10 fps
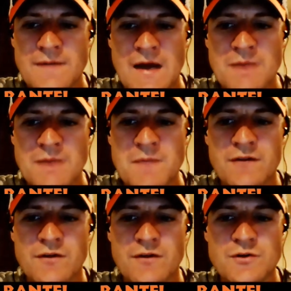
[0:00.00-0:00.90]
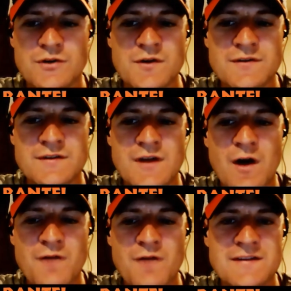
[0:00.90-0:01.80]
I'm not so sure it's the
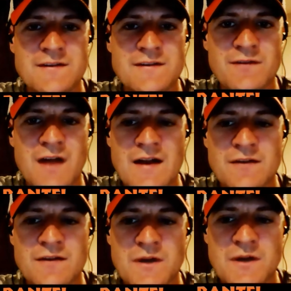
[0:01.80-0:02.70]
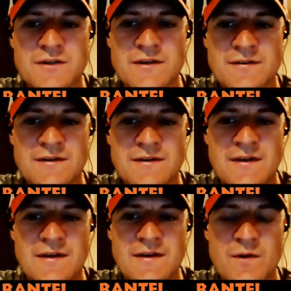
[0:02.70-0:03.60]
offensive line as much as
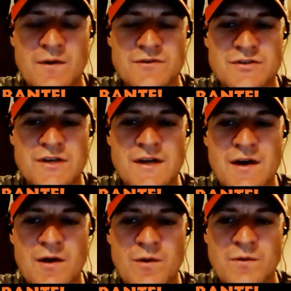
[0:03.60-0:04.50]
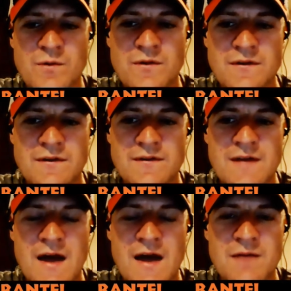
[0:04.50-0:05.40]
is Gio not